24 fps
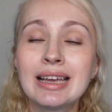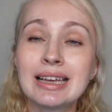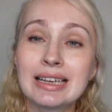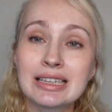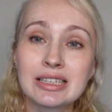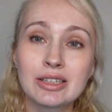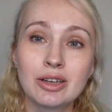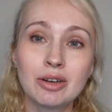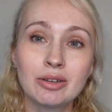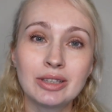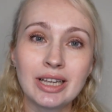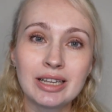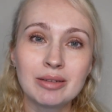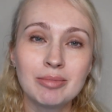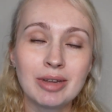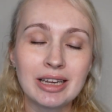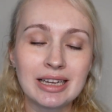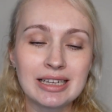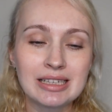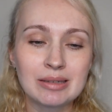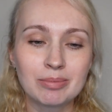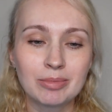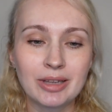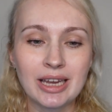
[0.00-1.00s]
So let me
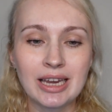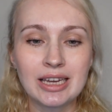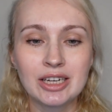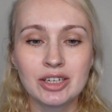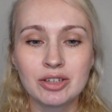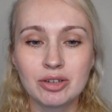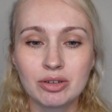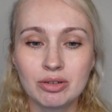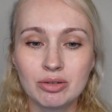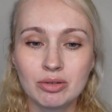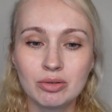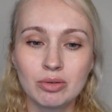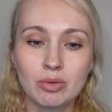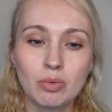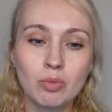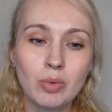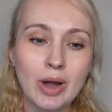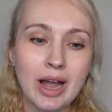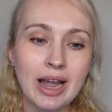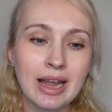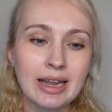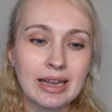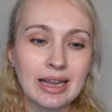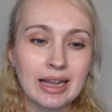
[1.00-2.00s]
explain to you
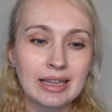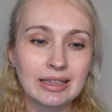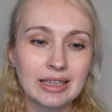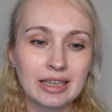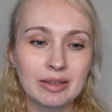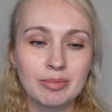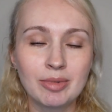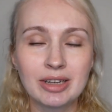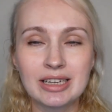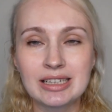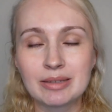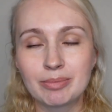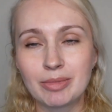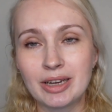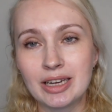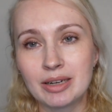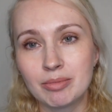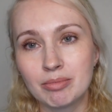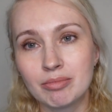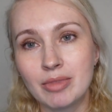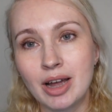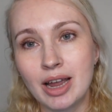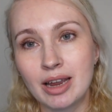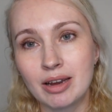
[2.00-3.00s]
why and let me explain
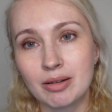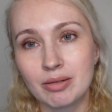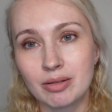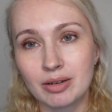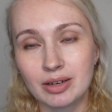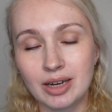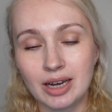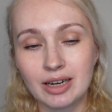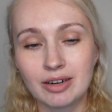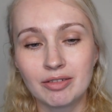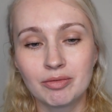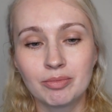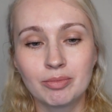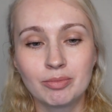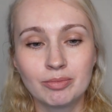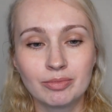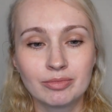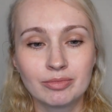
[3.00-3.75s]
my kind of